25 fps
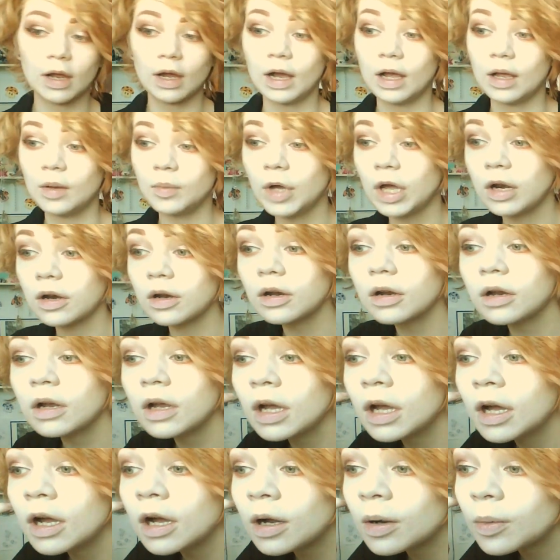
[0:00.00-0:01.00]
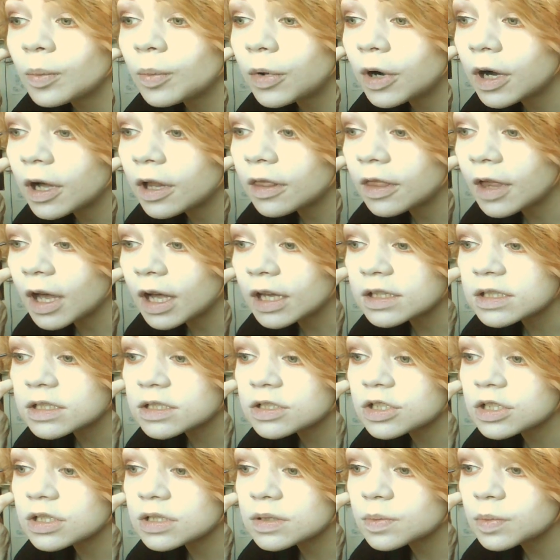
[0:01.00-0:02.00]
eye better, but that's
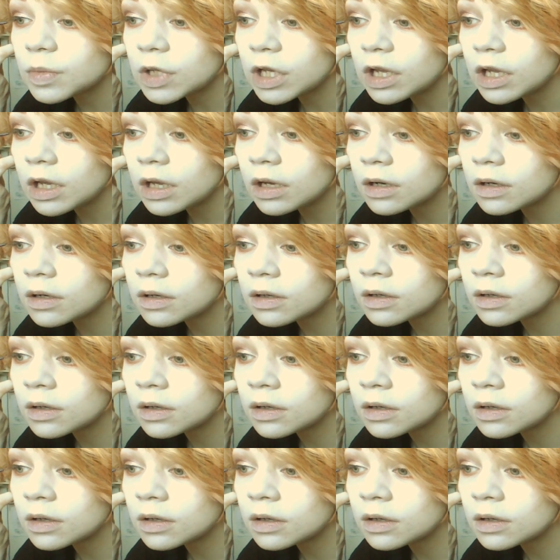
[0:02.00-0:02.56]
just me.